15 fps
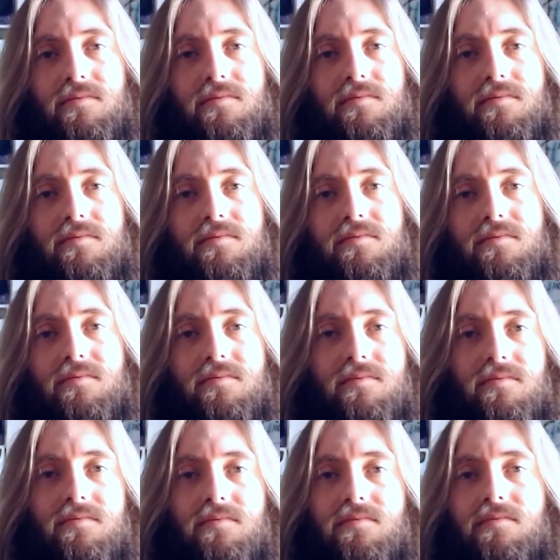
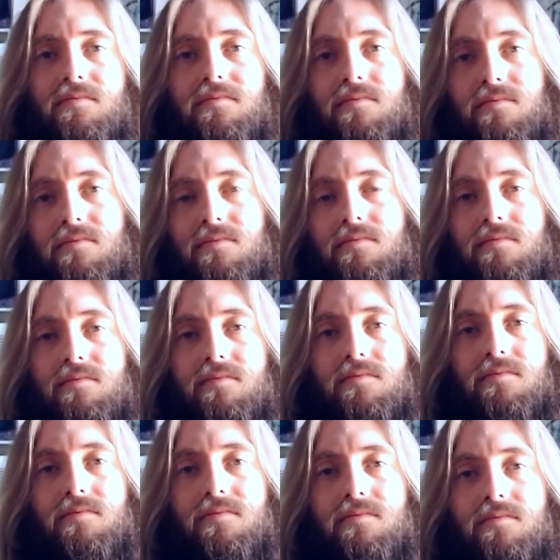
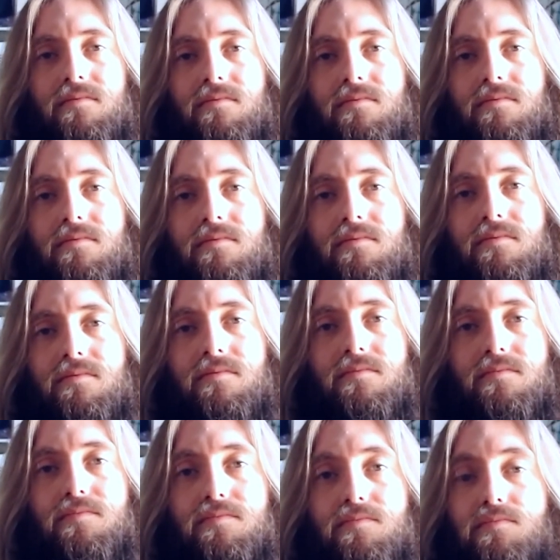
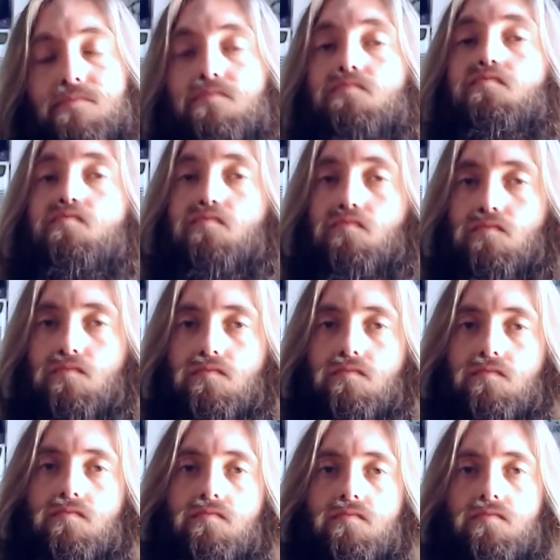
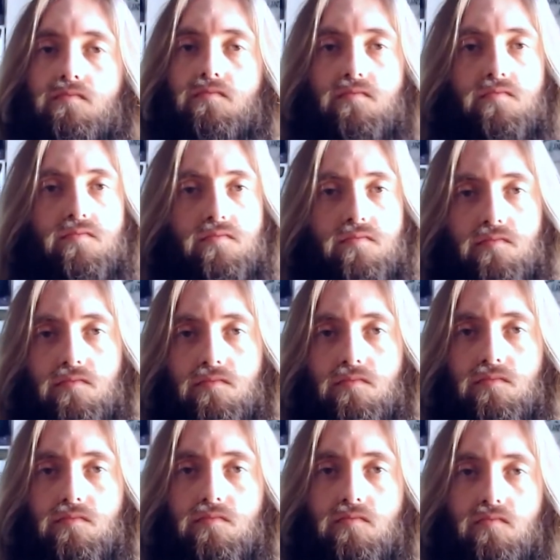
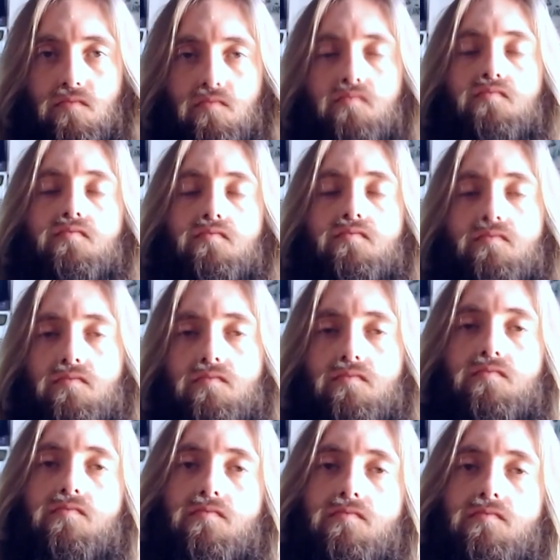
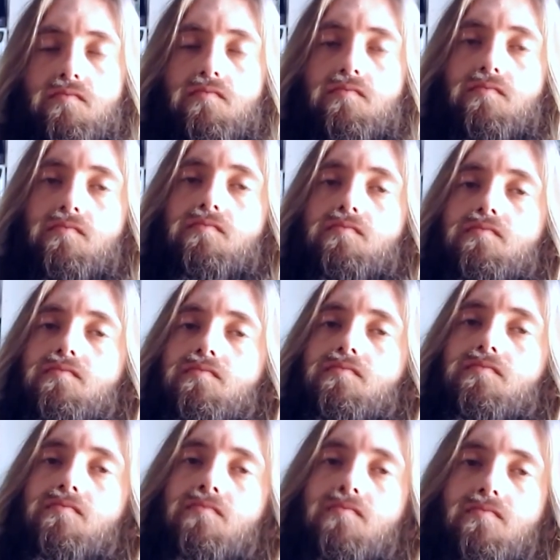
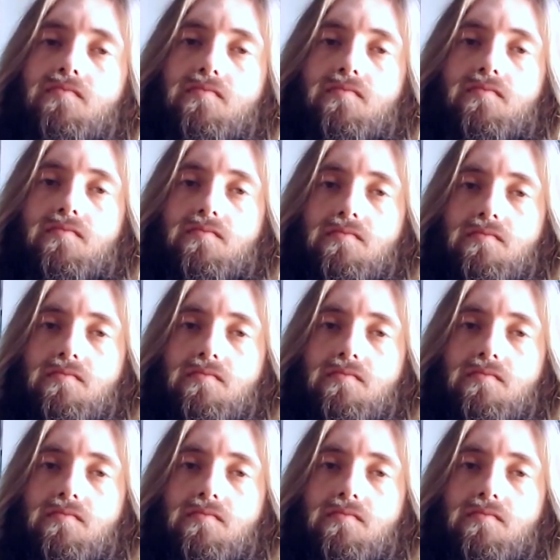[no speech]